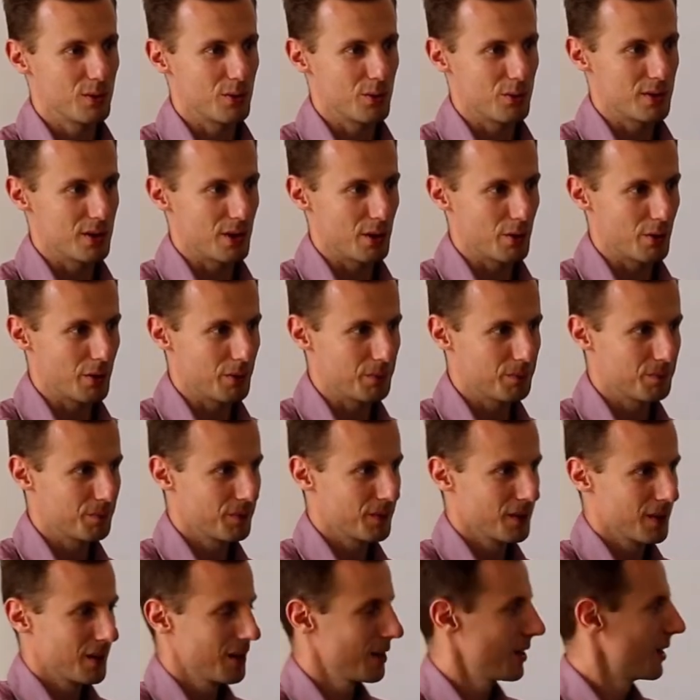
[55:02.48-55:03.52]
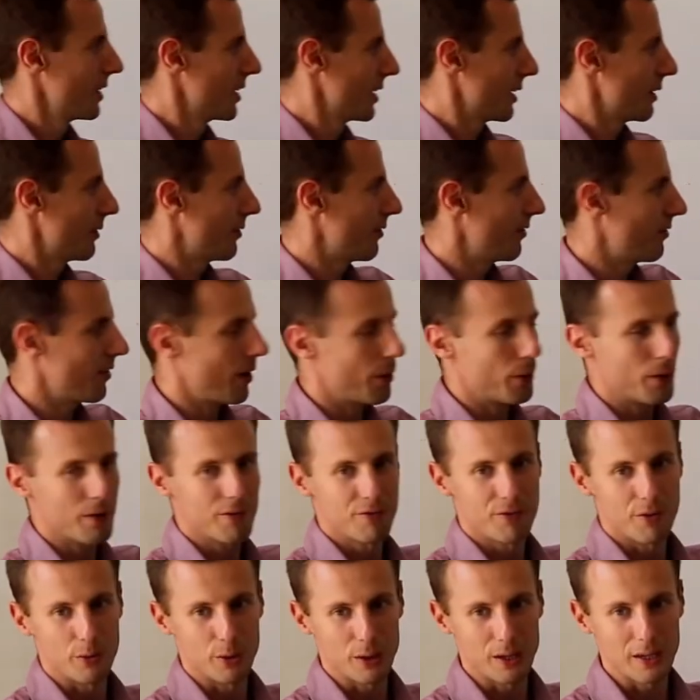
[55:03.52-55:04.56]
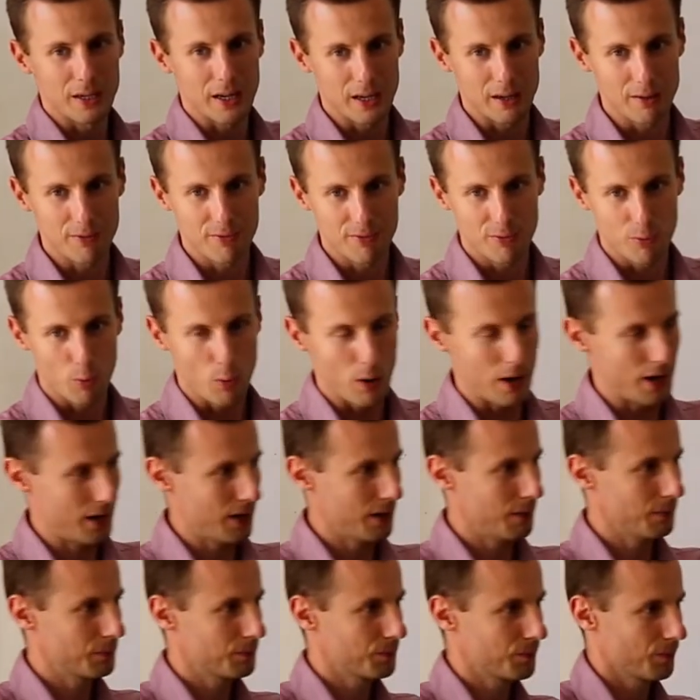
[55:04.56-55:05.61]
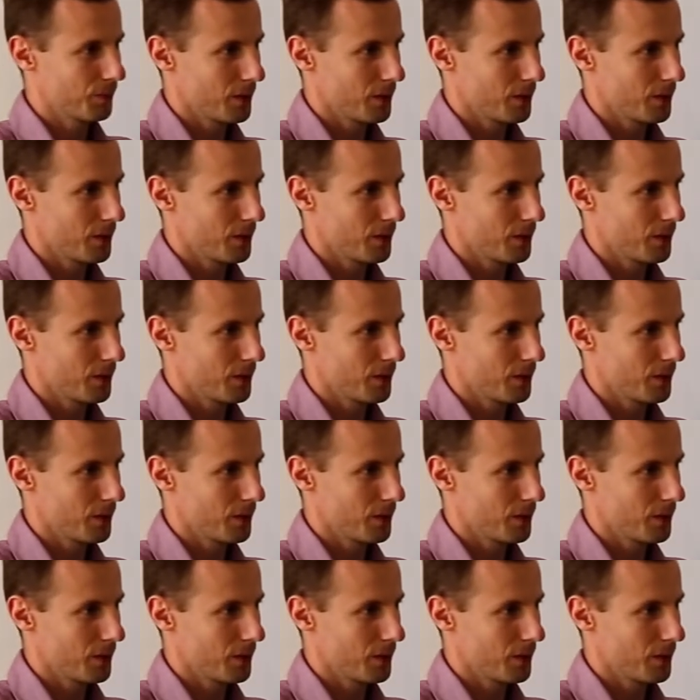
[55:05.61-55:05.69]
to 0. A very, very naive way.